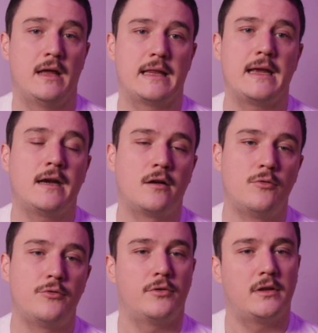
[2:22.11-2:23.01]
They
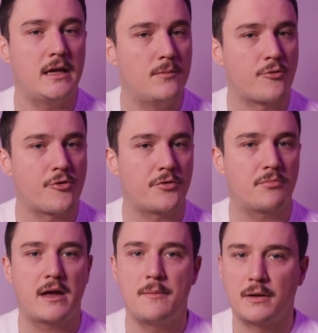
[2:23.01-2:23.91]
include
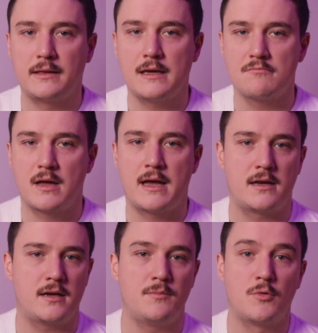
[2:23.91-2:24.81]
teamwork, empathy,
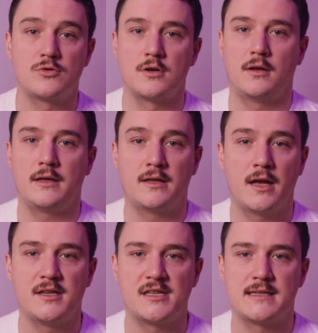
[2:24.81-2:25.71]
and emotional
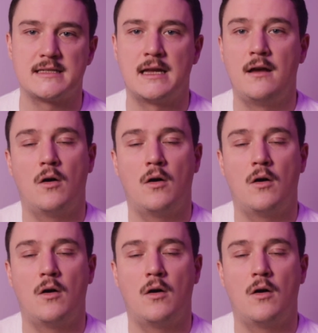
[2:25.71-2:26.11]
intelligence,